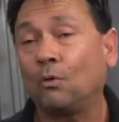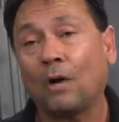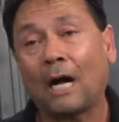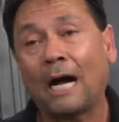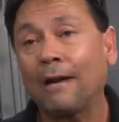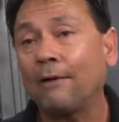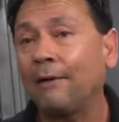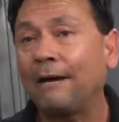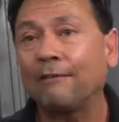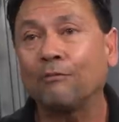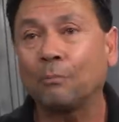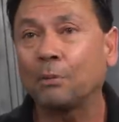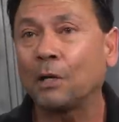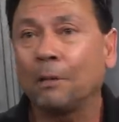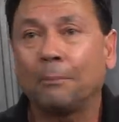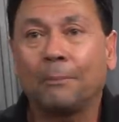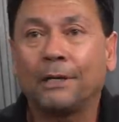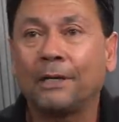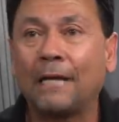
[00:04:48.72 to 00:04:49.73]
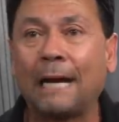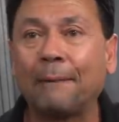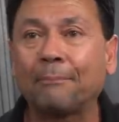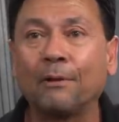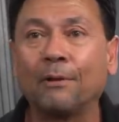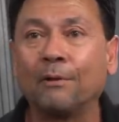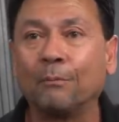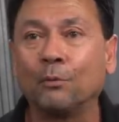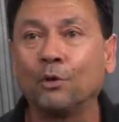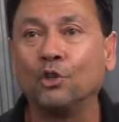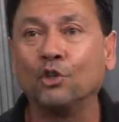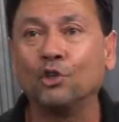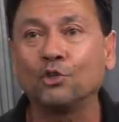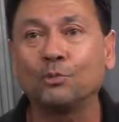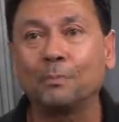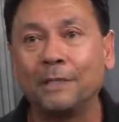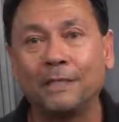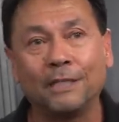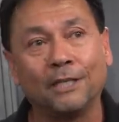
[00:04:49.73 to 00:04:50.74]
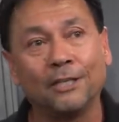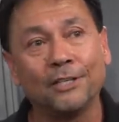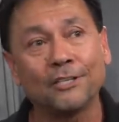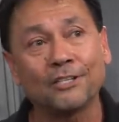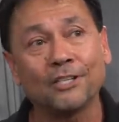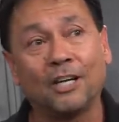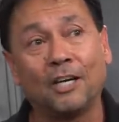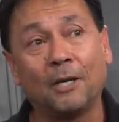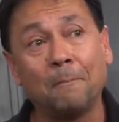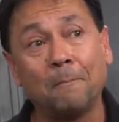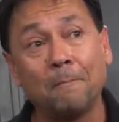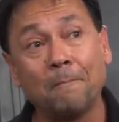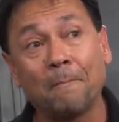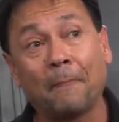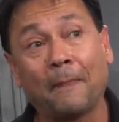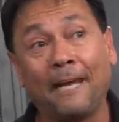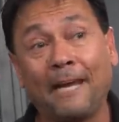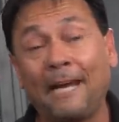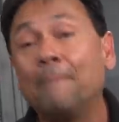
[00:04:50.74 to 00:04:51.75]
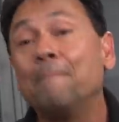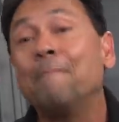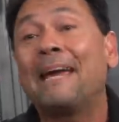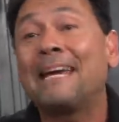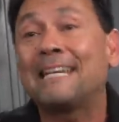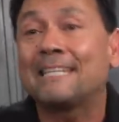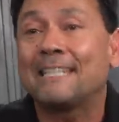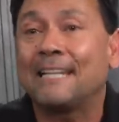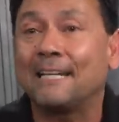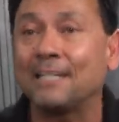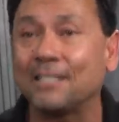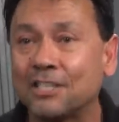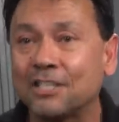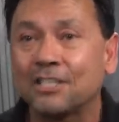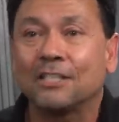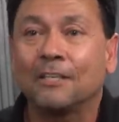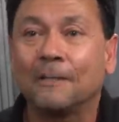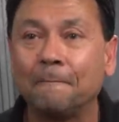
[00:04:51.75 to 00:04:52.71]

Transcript: I don't have a problem adapting the rules, because it makes sense.